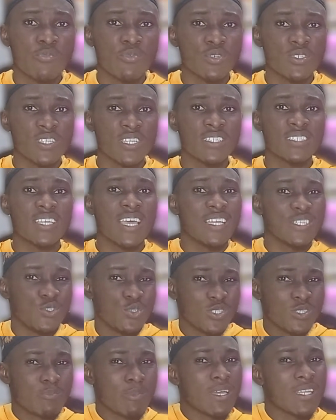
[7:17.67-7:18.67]
process and
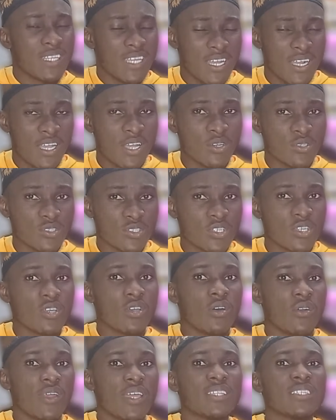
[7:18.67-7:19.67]
just buy the account.
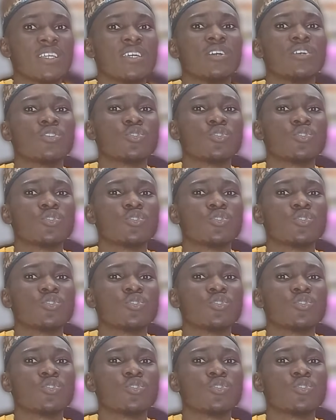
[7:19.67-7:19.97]
All right.